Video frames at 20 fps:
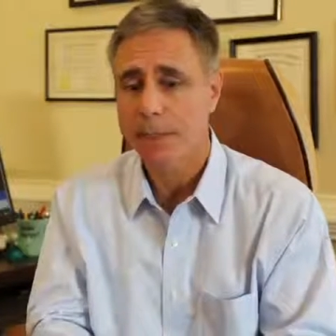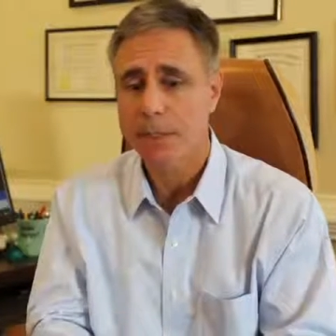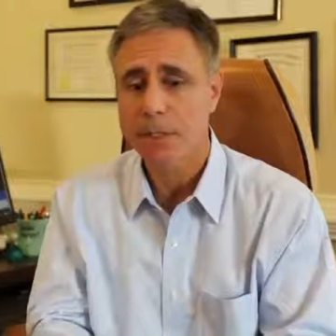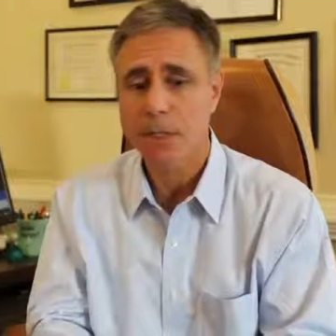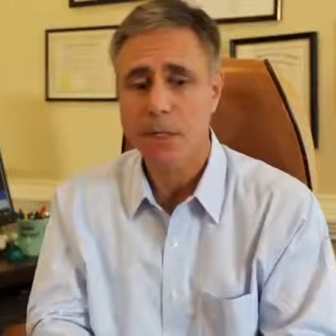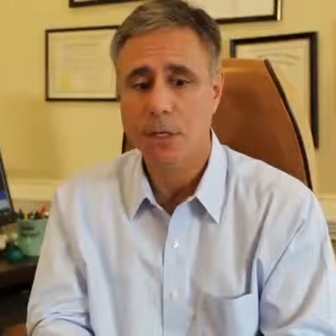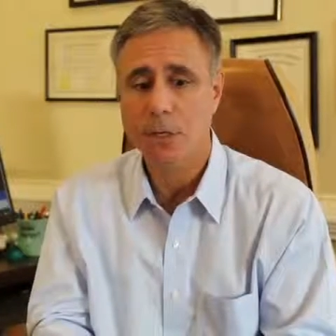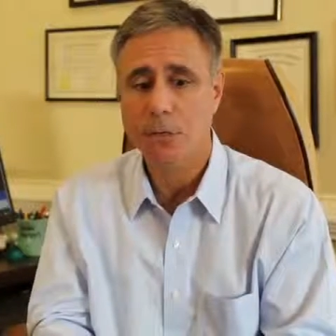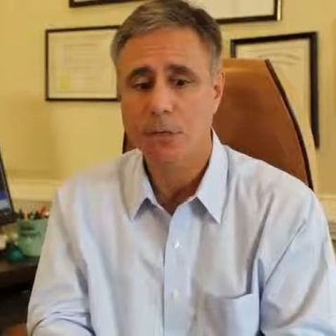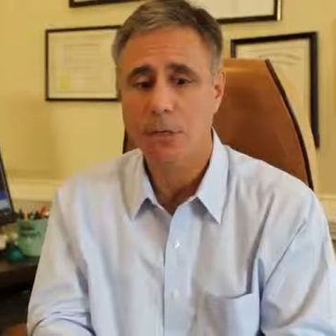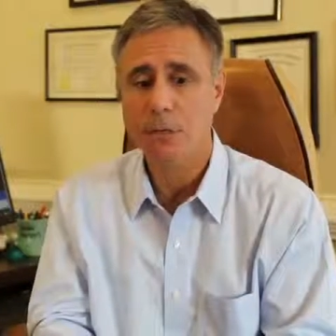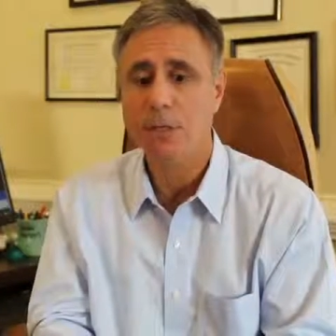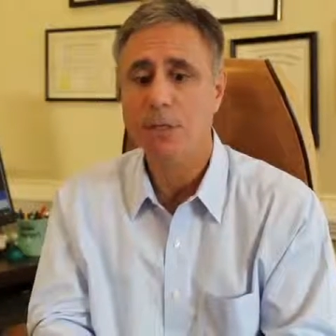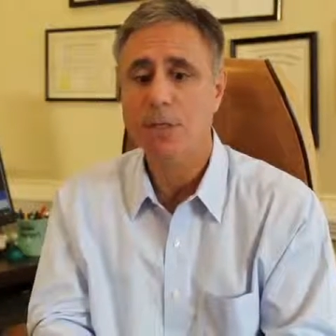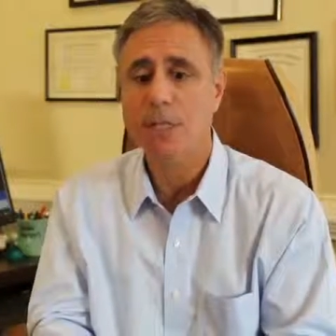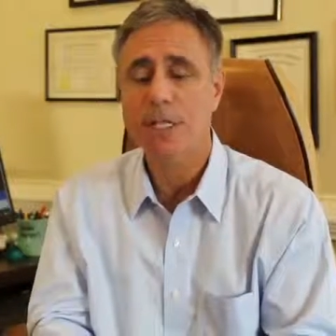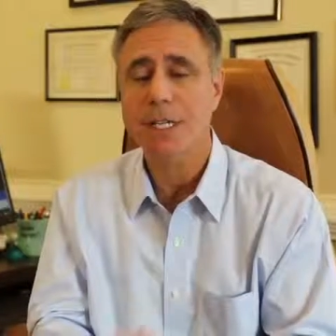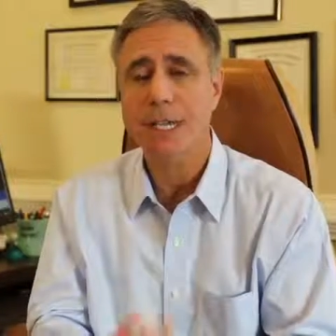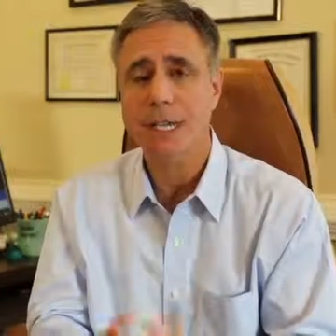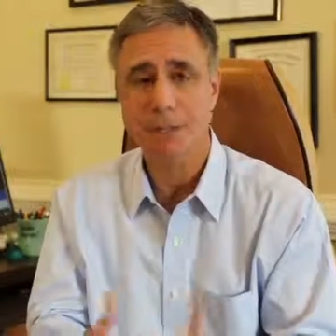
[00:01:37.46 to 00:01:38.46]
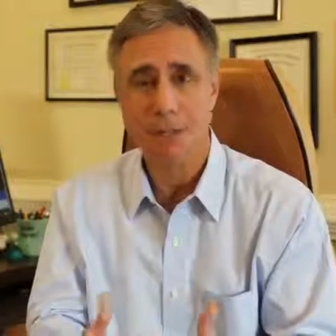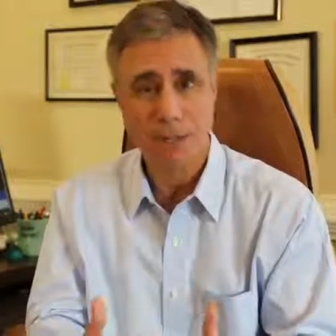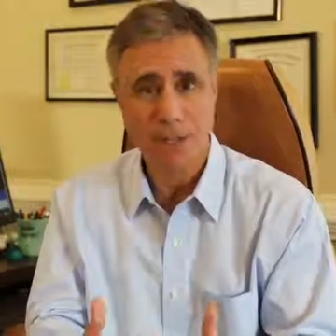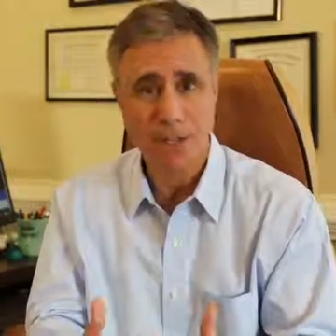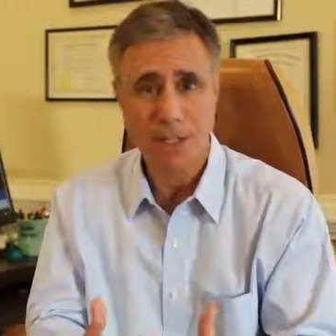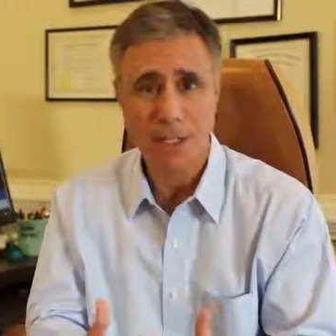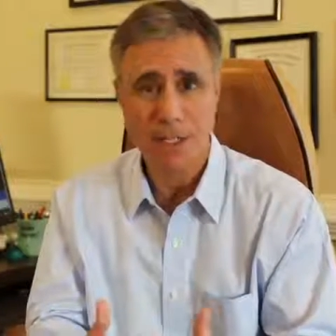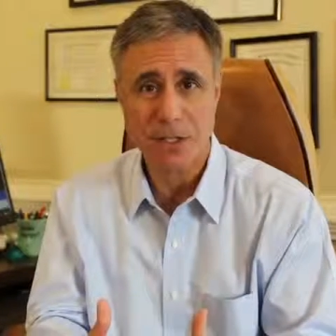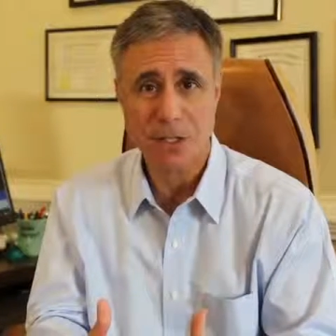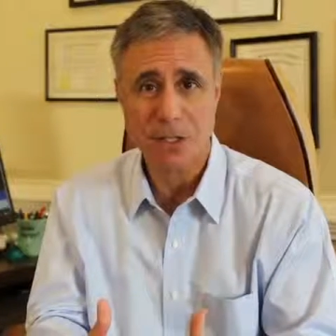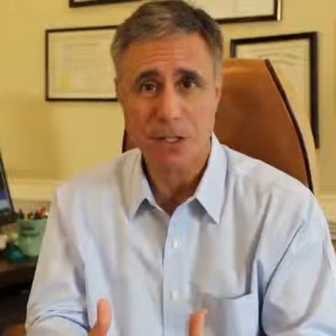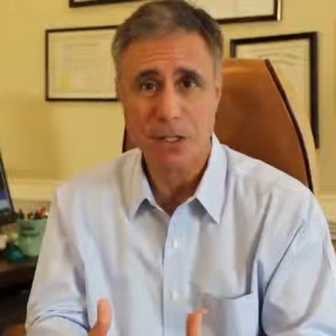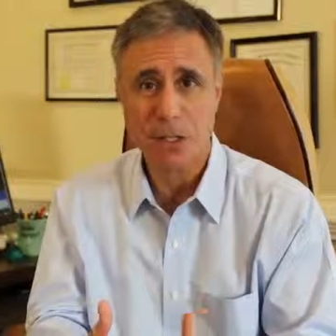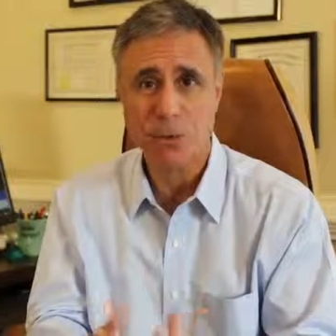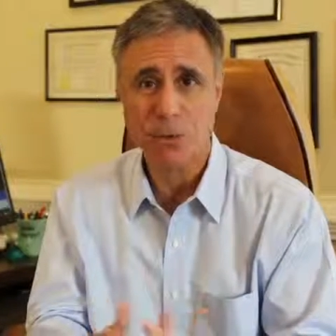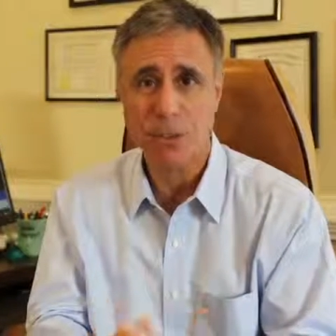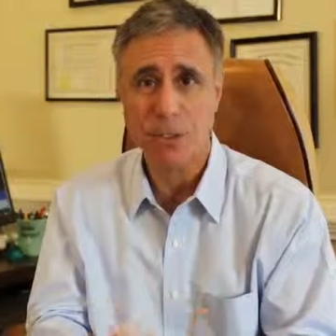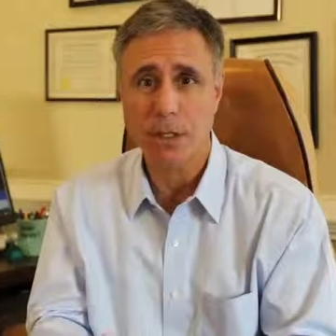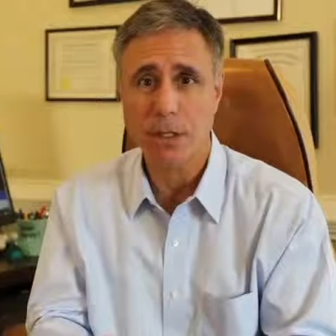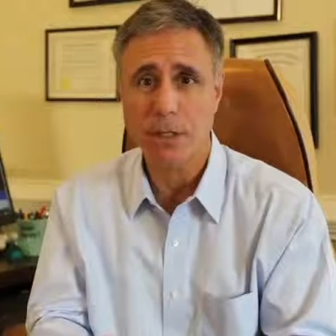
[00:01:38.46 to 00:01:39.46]
So those are the types of cases
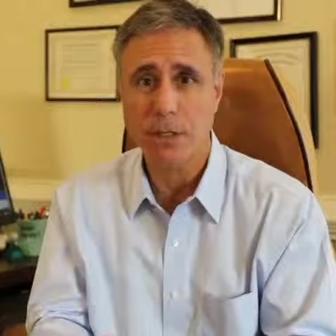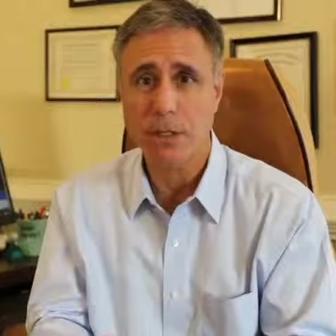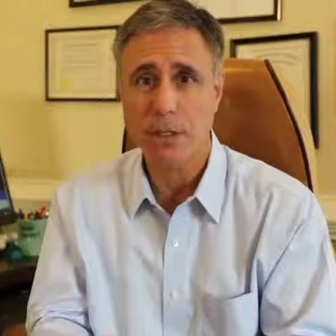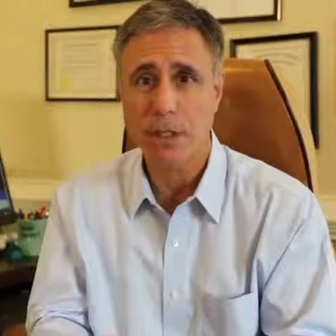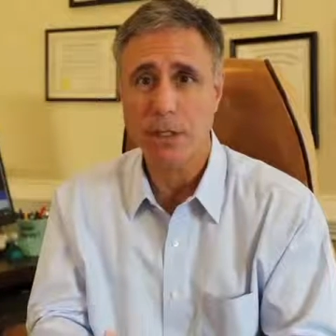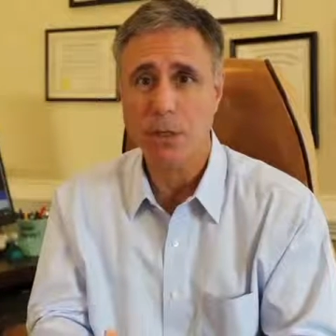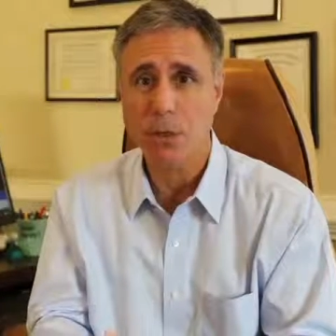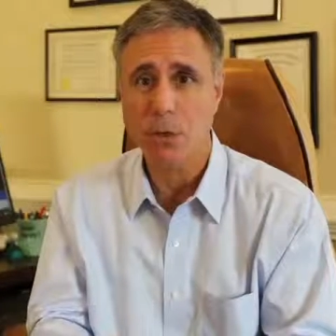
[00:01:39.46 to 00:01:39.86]
that we uh,